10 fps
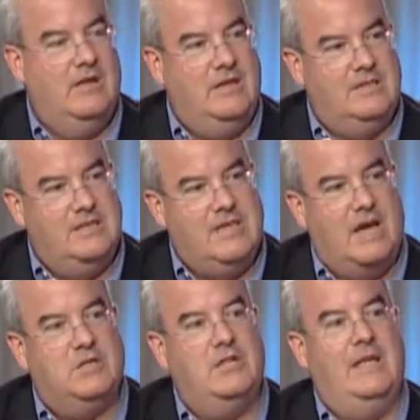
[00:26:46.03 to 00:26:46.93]
it, it's
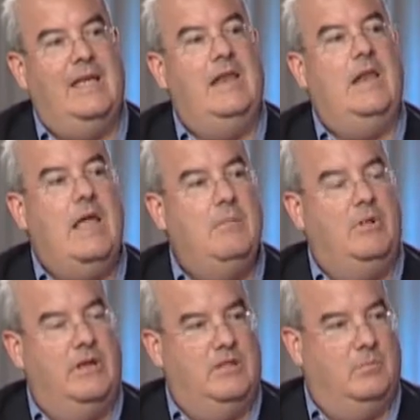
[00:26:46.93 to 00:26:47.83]
actually
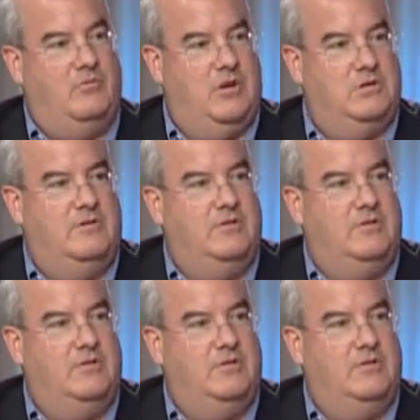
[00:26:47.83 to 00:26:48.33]
enabling the professional